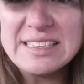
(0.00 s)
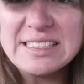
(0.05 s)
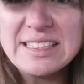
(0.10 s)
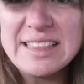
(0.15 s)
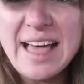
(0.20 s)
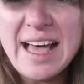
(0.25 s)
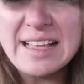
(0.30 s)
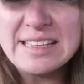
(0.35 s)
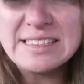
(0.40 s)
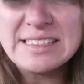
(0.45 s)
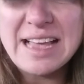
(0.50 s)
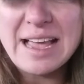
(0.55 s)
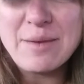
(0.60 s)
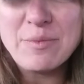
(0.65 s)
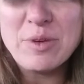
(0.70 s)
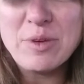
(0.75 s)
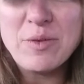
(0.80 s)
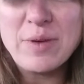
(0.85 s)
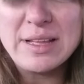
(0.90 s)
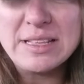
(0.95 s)
us last
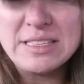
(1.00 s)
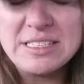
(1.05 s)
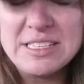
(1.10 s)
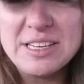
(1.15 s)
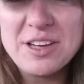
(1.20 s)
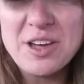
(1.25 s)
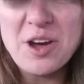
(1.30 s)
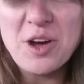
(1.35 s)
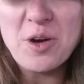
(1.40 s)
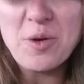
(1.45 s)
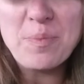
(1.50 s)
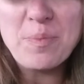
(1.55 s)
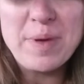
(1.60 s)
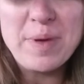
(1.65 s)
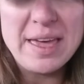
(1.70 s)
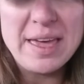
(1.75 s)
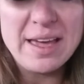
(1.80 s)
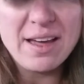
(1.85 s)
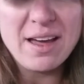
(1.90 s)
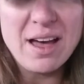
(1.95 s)
time we went to go
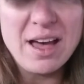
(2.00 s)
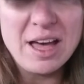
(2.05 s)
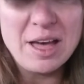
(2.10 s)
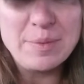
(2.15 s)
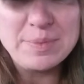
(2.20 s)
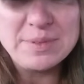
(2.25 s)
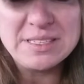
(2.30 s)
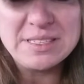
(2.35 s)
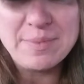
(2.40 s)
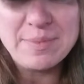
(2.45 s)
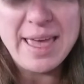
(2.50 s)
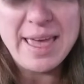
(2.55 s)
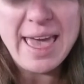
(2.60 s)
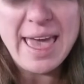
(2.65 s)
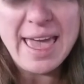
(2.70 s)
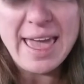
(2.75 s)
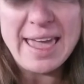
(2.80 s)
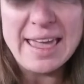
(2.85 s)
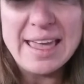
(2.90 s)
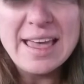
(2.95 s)
pick up some
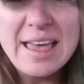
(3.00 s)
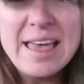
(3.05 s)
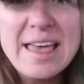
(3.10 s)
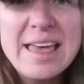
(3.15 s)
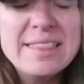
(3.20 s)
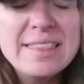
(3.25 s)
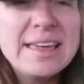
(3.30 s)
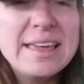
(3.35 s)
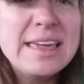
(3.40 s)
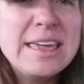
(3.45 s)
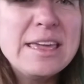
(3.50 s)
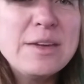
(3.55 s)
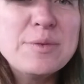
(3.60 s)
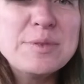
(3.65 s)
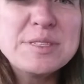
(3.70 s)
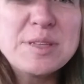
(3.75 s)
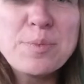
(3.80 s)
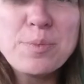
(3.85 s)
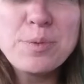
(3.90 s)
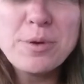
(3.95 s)
hay that he
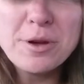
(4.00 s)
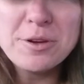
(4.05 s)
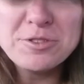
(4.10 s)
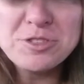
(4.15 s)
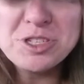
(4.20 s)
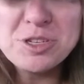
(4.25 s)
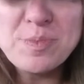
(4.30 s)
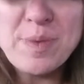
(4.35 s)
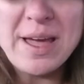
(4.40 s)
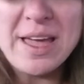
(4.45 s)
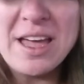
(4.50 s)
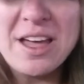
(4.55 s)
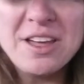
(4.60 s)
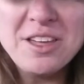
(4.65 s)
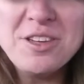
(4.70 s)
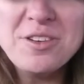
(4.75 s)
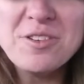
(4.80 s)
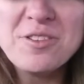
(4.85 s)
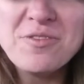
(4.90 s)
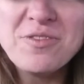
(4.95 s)
was approached by a
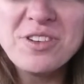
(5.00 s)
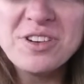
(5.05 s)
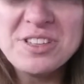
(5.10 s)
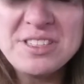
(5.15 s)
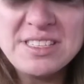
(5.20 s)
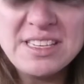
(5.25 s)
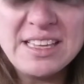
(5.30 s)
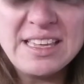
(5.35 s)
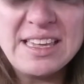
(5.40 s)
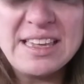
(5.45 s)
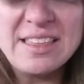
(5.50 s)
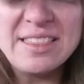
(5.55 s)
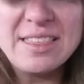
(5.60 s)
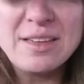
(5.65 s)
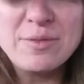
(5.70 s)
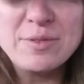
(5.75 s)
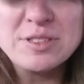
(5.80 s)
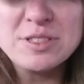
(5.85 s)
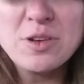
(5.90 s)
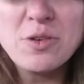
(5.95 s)
university
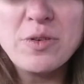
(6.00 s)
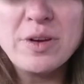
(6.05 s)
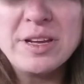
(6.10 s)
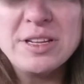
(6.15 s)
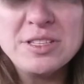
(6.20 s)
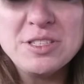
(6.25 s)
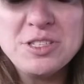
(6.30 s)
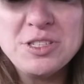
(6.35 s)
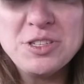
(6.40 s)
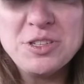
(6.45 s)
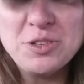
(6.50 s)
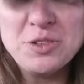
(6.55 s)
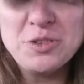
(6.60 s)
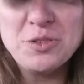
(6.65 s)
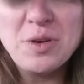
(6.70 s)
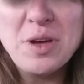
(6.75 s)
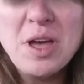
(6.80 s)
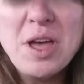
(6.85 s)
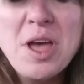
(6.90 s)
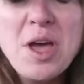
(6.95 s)
that was going
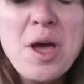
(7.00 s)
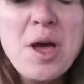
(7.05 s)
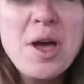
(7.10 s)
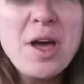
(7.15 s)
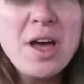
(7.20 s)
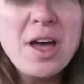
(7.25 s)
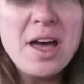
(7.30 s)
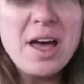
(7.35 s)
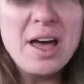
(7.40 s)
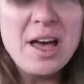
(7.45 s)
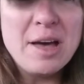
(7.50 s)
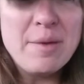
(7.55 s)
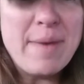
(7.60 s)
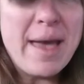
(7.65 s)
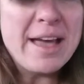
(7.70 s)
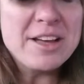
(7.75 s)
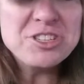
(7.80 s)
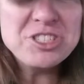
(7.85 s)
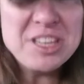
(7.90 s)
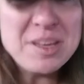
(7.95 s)
to um,
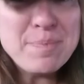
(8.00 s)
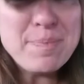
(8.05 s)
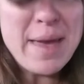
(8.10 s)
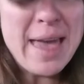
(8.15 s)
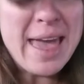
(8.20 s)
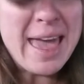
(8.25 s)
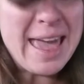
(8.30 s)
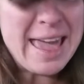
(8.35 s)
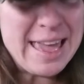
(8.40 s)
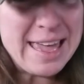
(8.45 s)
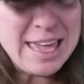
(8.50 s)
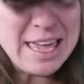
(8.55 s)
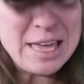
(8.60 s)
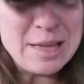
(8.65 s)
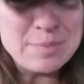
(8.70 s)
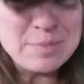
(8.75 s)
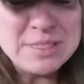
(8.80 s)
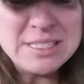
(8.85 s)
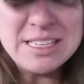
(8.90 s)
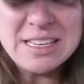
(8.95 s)
actually pay
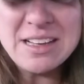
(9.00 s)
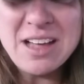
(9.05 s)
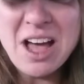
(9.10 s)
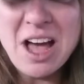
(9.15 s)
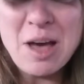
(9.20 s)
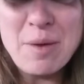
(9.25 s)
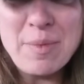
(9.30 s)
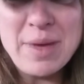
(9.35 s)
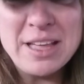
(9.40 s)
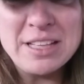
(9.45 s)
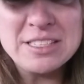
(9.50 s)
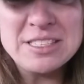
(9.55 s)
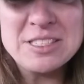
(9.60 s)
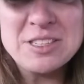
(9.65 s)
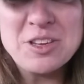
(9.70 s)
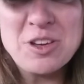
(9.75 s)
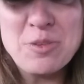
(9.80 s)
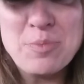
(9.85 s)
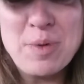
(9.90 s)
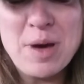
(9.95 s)
him to come and
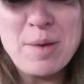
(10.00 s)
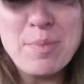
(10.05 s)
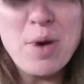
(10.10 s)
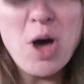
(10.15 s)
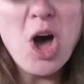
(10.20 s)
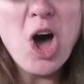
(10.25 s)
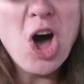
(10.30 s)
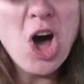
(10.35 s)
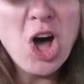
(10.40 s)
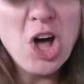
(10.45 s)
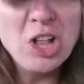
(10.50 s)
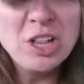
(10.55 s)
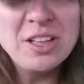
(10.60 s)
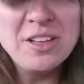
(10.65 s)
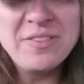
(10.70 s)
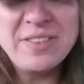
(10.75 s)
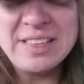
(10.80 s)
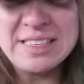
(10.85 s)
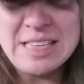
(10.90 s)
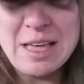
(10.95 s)
scoop up all
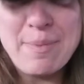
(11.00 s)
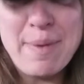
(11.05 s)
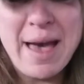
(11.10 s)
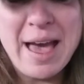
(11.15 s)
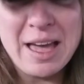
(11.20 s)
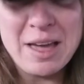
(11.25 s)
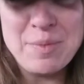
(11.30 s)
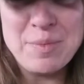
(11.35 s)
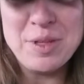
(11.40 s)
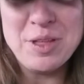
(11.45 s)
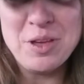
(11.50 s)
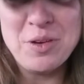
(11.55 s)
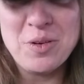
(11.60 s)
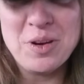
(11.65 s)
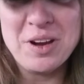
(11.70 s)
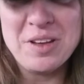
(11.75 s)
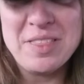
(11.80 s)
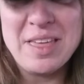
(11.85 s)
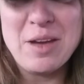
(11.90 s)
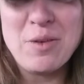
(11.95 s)
of his alpaca
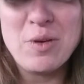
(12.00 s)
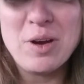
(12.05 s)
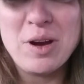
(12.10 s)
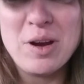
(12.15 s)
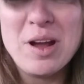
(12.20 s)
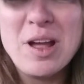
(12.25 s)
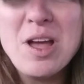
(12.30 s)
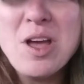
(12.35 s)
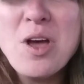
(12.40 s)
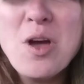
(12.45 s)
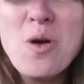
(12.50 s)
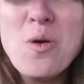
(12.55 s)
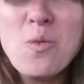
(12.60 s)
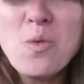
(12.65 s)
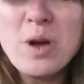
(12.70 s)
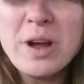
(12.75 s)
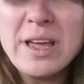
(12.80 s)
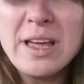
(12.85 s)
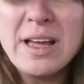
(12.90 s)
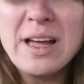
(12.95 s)
manure. They were
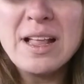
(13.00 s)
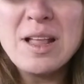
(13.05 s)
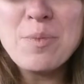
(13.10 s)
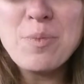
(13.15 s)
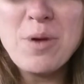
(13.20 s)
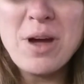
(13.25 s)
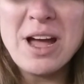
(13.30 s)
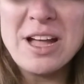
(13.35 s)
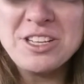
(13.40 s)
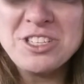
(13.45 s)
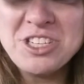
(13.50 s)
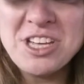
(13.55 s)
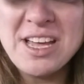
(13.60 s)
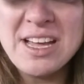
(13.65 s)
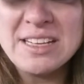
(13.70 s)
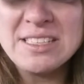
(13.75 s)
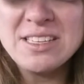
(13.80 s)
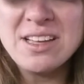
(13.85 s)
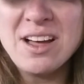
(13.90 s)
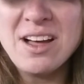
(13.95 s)
working on a
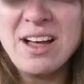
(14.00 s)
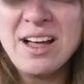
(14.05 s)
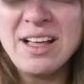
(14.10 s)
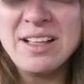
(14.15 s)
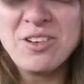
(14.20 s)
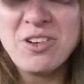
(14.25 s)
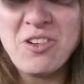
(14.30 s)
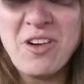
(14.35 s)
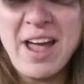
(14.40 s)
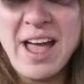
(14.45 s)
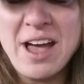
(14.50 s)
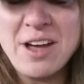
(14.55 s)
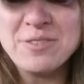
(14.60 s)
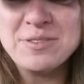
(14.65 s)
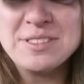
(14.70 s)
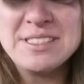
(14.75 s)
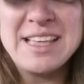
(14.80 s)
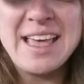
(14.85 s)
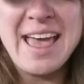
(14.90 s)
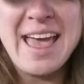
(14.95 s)
project on
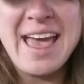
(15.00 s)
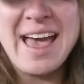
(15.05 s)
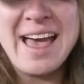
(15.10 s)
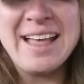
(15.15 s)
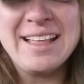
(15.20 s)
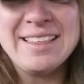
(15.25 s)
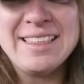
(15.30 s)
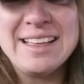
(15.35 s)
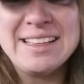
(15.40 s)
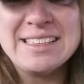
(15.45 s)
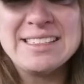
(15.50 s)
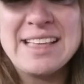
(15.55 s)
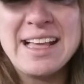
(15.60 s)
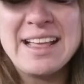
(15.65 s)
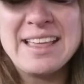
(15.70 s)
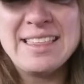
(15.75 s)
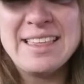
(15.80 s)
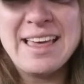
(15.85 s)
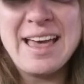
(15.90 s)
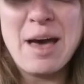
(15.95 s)
grounds, and they
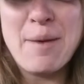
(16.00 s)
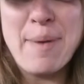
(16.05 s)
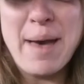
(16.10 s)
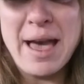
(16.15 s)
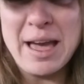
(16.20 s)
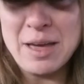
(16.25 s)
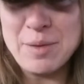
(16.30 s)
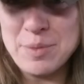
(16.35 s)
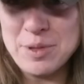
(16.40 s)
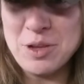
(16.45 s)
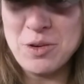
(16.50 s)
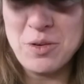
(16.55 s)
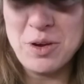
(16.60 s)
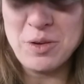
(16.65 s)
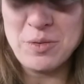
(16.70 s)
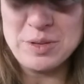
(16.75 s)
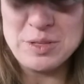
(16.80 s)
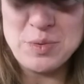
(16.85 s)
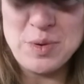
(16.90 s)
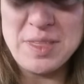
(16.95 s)
decided that alpaca
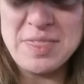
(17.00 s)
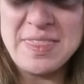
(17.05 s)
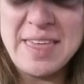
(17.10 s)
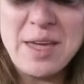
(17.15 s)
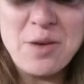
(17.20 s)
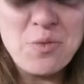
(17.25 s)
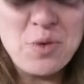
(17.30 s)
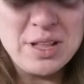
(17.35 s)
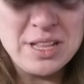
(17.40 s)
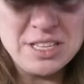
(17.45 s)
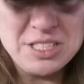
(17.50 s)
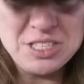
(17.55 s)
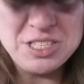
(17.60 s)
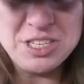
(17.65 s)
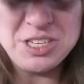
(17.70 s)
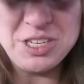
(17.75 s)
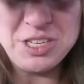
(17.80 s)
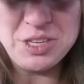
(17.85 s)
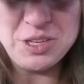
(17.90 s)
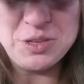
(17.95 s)
manure was what they wanted
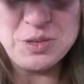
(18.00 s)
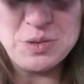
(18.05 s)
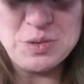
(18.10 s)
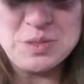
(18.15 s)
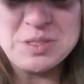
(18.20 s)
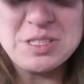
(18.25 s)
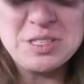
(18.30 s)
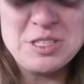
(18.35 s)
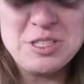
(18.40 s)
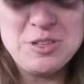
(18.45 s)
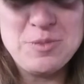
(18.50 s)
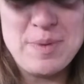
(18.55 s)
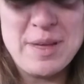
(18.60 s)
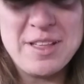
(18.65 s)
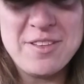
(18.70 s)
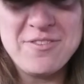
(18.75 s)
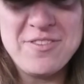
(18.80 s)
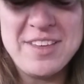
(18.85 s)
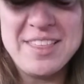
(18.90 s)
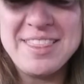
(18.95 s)
to use to
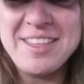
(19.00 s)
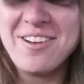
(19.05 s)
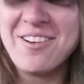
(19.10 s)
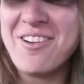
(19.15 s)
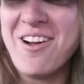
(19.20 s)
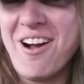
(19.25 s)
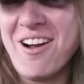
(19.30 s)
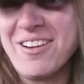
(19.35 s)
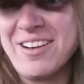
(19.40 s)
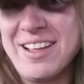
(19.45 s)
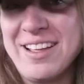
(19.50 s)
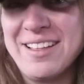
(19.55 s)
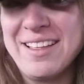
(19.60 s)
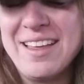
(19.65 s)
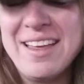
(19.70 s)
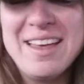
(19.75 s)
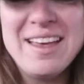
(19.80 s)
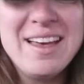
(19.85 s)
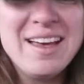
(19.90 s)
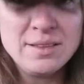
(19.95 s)
benefit their garden.
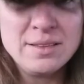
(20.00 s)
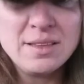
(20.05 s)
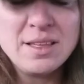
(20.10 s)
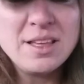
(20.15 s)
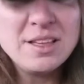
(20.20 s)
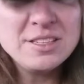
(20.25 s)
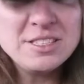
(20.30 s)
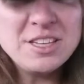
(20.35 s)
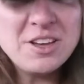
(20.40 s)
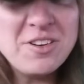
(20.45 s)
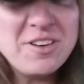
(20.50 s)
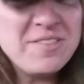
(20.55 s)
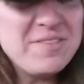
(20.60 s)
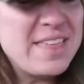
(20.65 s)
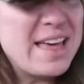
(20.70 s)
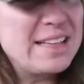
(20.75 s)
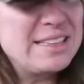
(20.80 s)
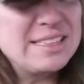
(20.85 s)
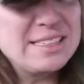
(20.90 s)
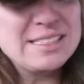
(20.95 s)
So if
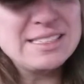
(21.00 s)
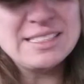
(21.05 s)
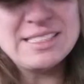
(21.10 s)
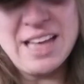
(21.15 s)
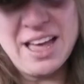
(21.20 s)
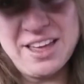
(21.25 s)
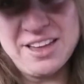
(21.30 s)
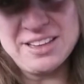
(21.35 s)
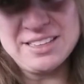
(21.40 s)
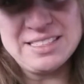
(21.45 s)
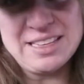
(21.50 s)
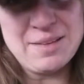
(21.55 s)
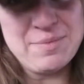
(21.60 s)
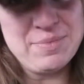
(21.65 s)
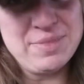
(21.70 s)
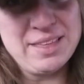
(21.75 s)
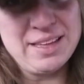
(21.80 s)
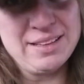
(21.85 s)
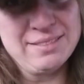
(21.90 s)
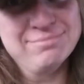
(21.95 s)
that doesn't tell you
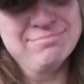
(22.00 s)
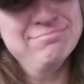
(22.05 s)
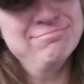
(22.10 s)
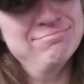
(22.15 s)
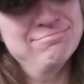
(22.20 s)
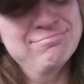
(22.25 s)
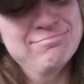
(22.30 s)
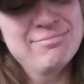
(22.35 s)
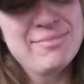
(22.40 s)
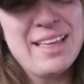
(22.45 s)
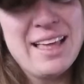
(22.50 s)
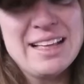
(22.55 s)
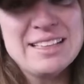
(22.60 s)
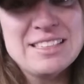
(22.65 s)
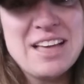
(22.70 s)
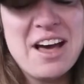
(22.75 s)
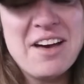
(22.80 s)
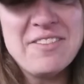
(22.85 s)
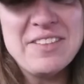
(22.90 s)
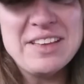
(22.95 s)
something,
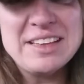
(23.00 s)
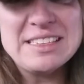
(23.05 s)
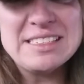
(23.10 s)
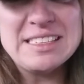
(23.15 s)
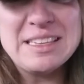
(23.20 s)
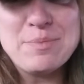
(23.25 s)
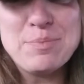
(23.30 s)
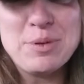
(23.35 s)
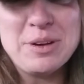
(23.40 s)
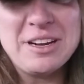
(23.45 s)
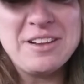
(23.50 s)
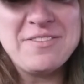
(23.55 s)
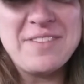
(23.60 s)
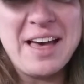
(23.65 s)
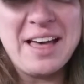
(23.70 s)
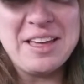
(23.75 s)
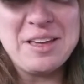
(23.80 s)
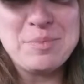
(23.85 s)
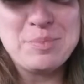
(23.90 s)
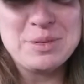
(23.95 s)
it's obviously pretty
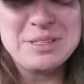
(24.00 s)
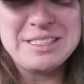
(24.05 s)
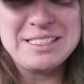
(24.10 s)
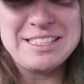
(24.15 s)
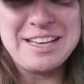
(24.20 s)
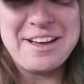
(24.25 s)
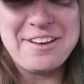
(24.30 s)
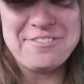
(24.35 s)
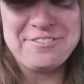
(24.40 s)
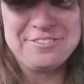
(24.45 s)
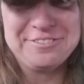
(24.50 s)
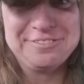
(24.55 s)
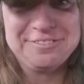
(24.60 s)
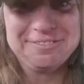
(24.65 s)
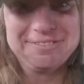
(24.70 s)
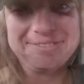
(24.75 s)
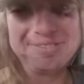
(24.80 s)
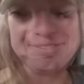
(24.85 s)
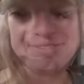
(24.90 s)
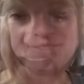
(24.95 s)
valuable stuff.
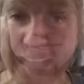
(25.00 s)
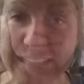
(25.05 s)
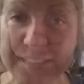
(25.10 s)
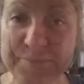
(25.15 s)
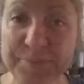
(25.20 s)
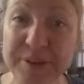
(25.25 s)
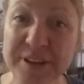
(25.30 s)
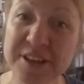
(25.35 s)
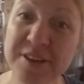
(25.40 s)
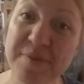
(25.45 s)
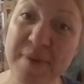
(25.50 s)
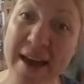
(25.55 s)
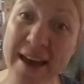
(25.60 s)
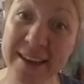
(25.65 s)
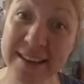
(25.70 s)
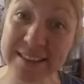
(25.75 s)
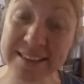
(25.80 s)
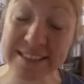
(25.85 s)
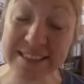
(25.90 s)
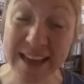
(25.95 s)
I had to bring you
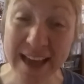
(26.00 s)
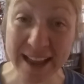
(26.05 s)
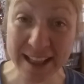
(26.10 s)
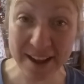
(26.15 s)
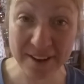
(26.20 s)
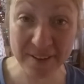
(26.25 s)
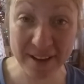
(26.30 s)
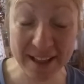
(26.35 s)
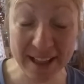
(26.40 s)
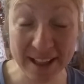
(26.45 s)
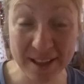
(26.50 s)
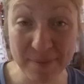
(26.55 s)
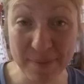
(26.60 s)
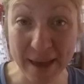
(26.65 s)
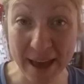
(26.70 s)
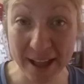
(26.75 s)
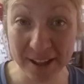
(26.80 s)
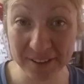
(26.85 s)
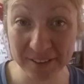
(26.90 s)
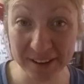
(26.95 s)
back inside. I ran out of
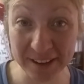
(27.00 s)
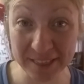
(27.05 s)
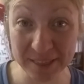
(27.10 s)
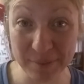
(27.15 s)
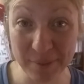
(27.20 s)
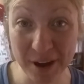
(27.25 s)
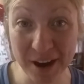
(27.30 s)
battery in the